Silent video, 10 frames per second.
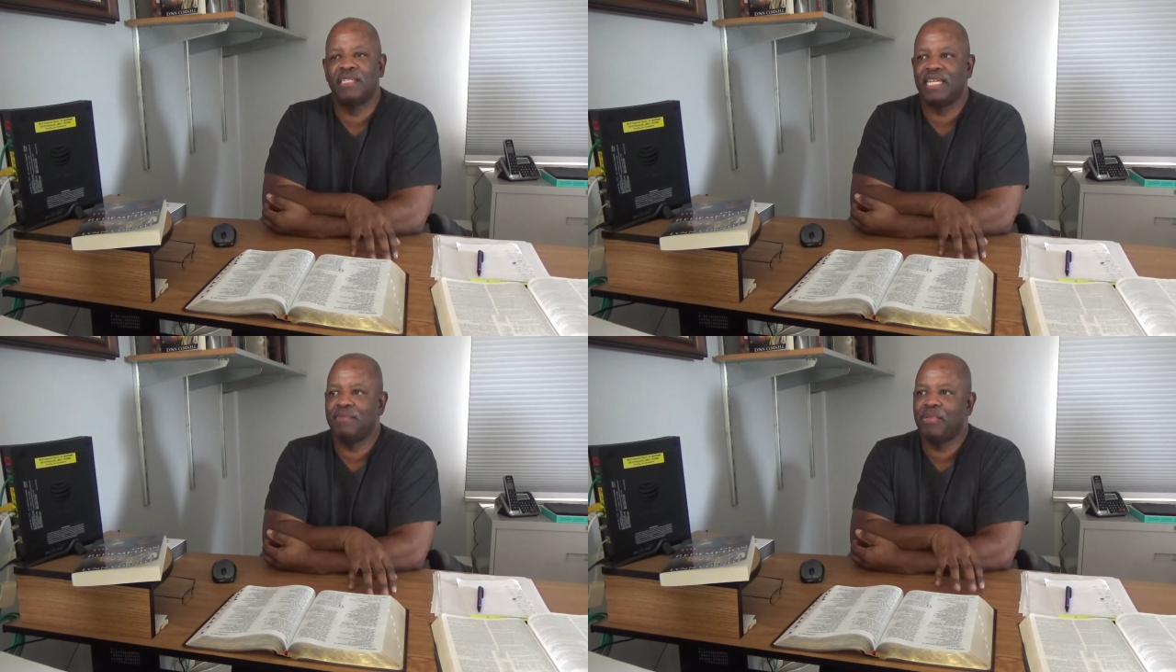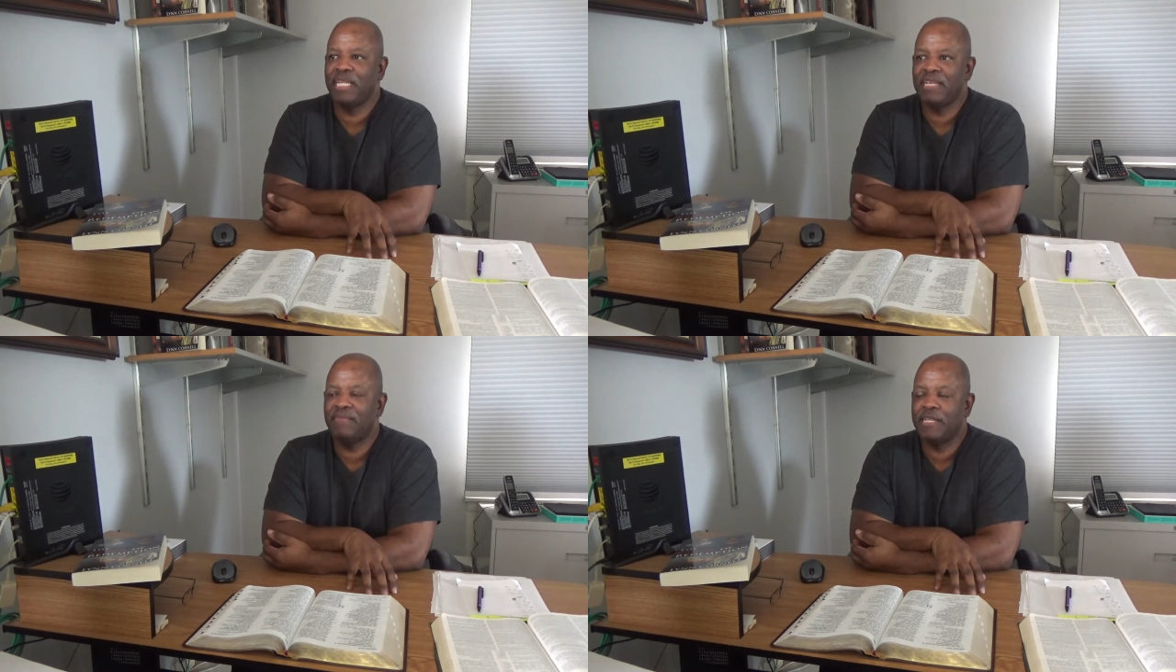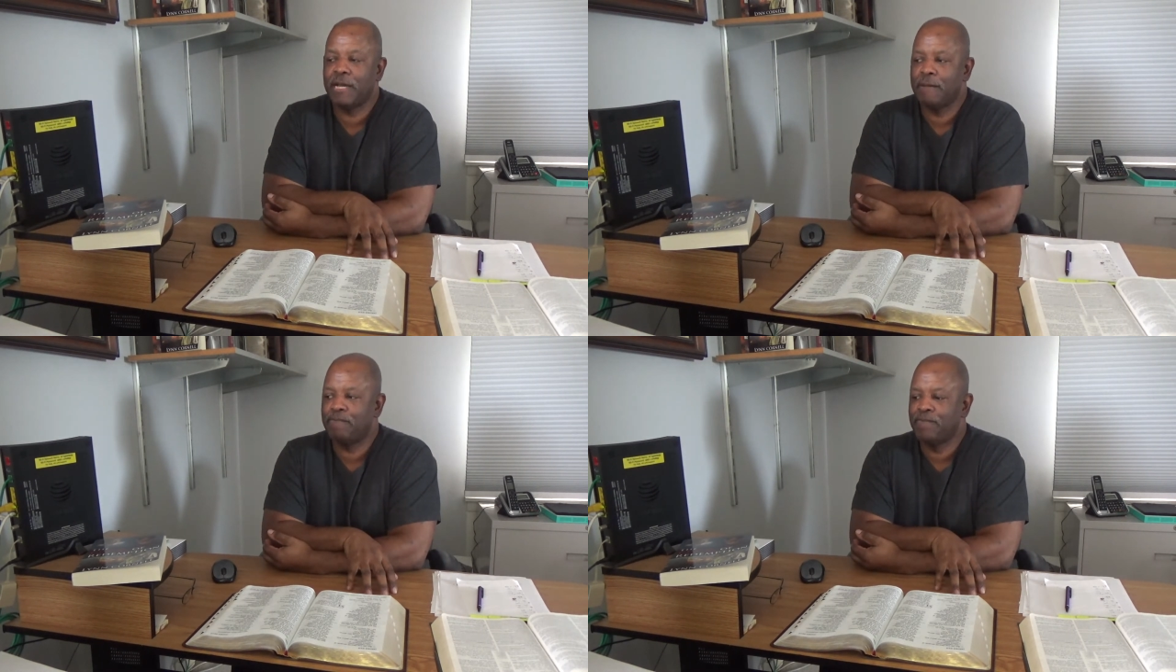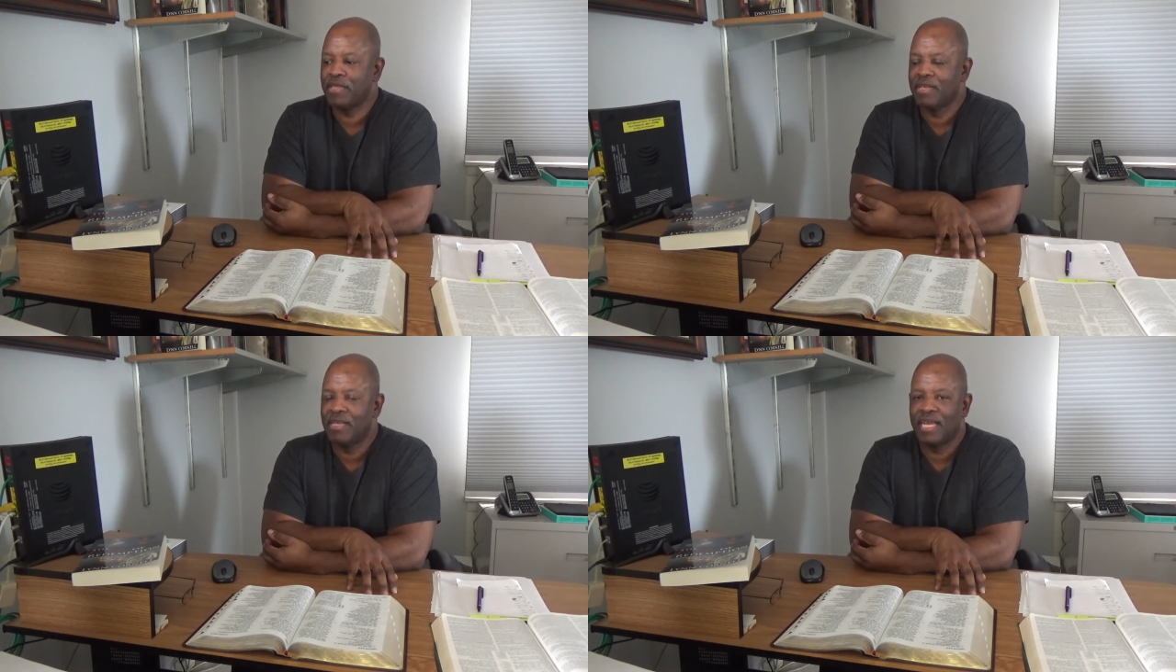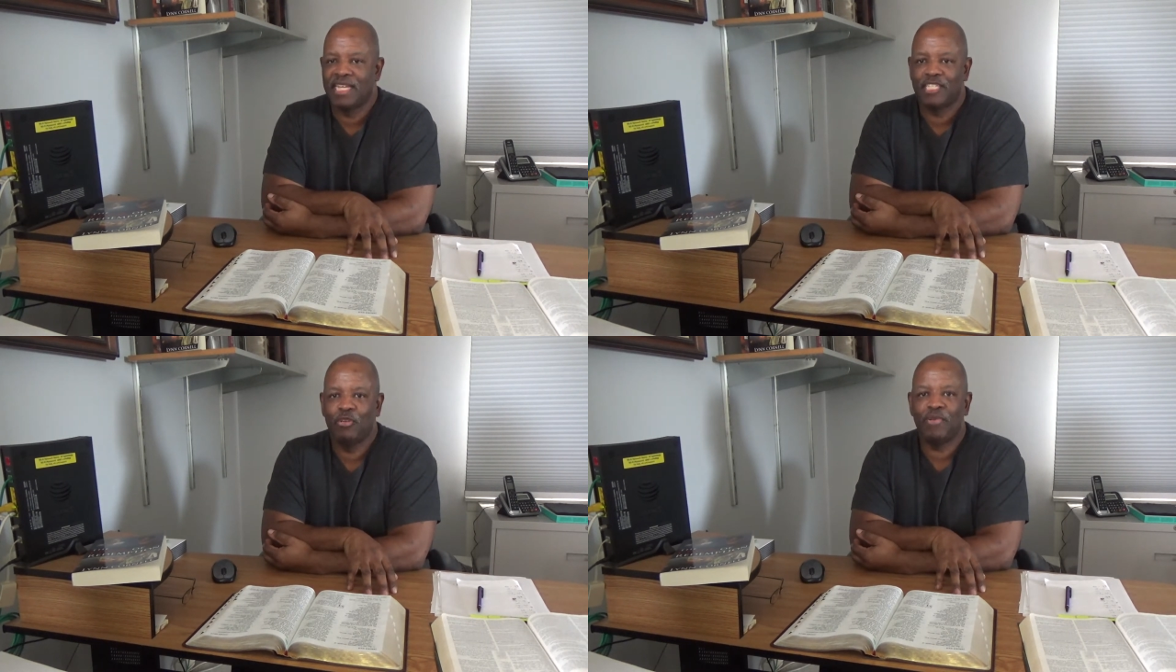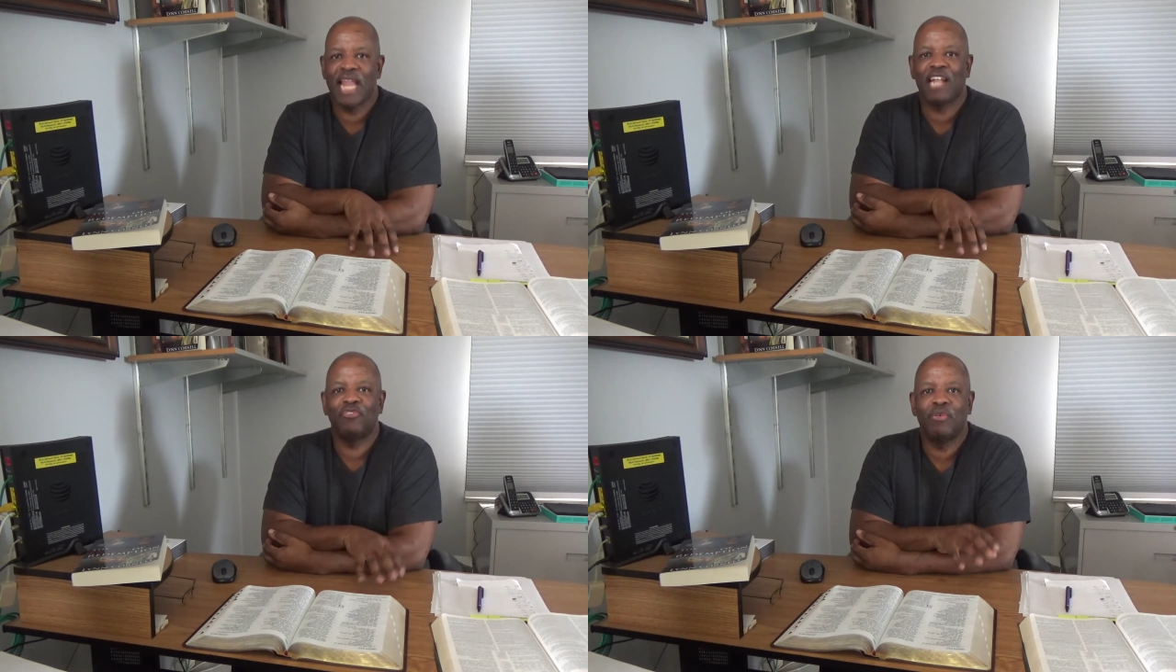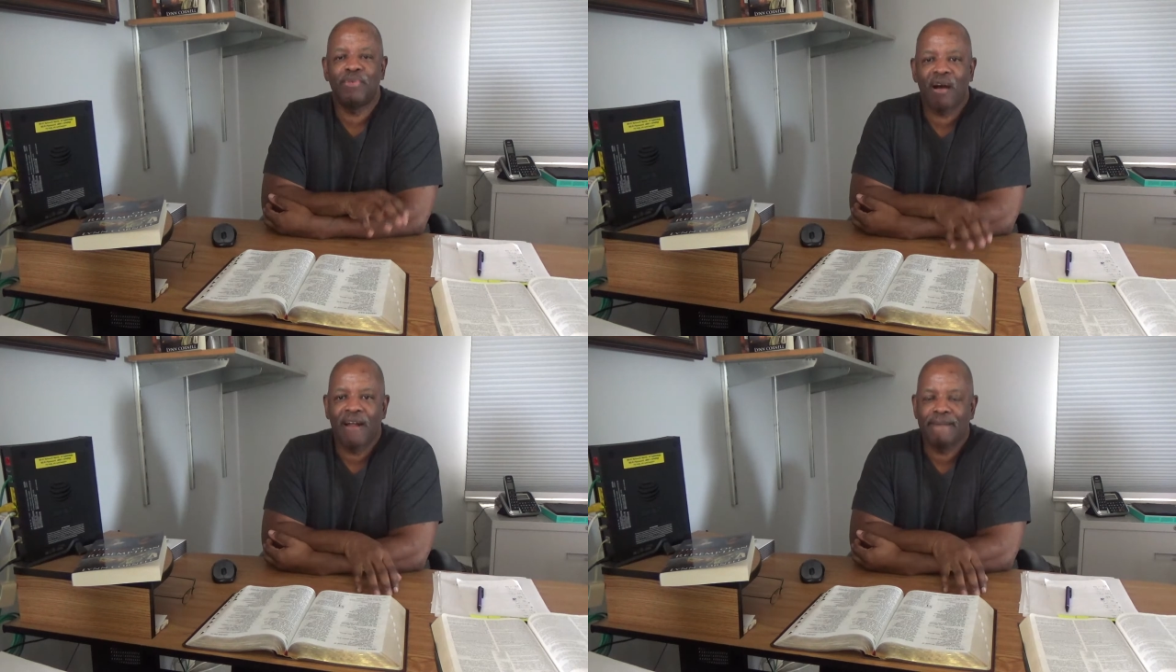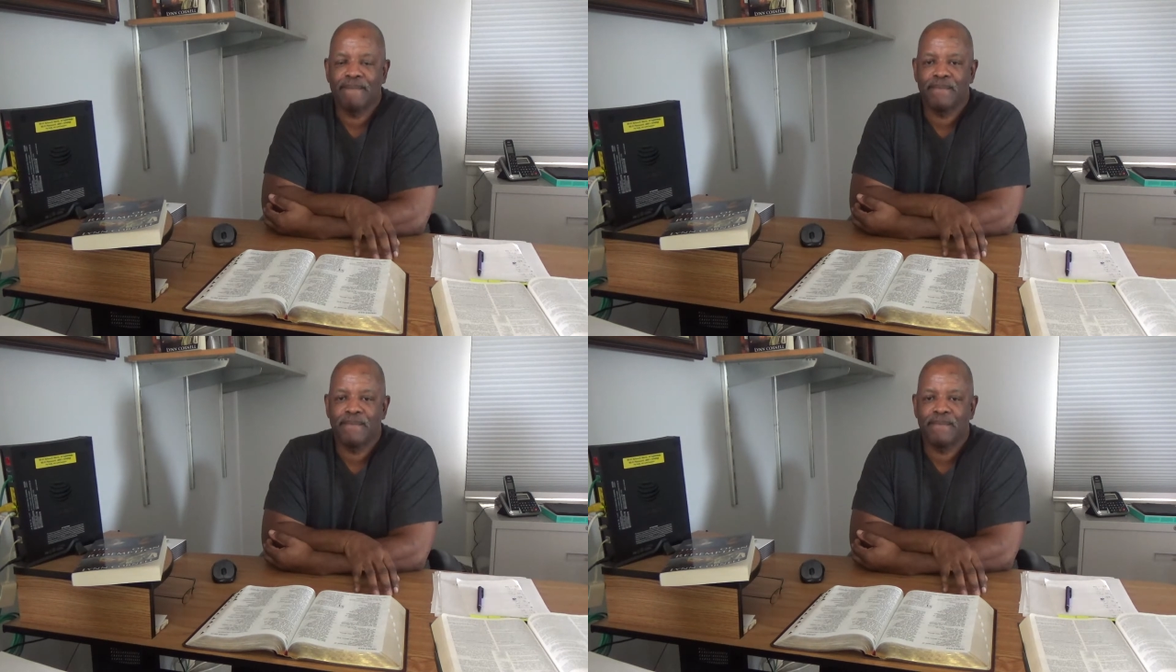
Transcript: They didn't believe in um in a supernatural part.